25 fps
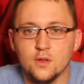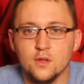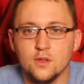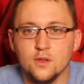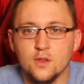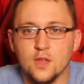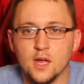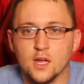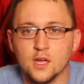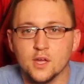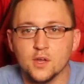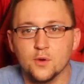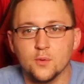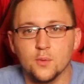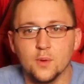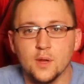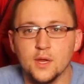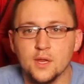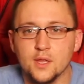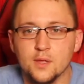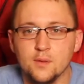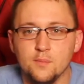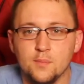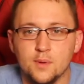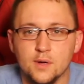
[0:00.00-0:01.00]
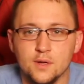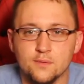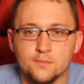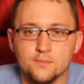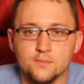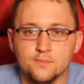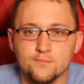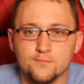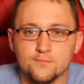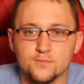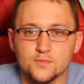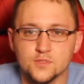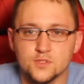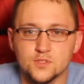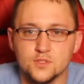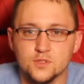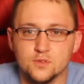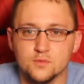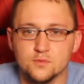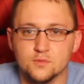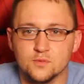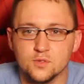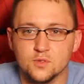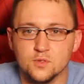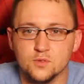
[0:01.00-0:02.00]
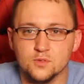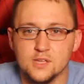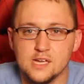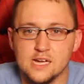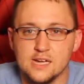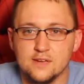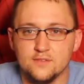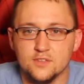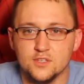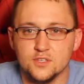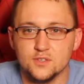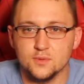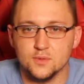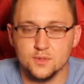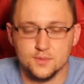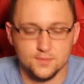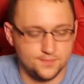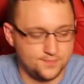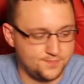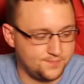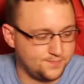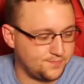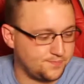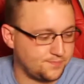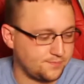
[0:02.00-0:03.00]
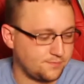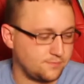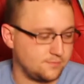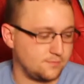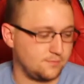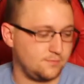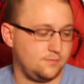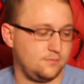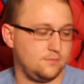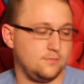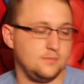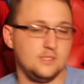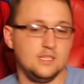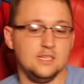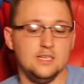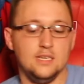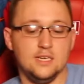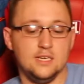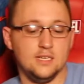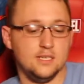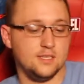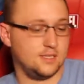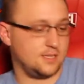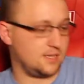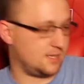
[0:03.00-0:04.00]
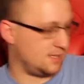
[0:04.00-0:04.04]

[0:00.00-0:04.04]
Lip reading: not going to read it, but still cool to have this one in the